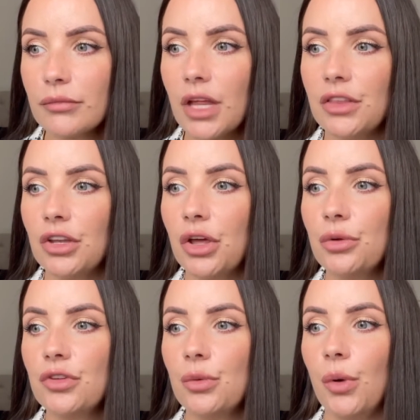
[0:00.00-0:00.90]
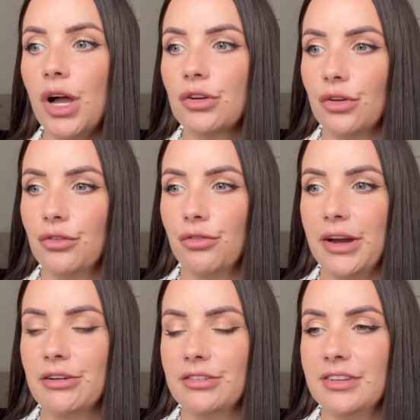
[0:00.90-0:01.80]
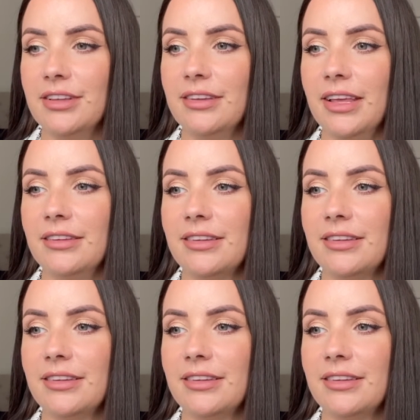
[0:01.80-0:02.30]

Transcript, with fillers: The nose who worked on the fragrances is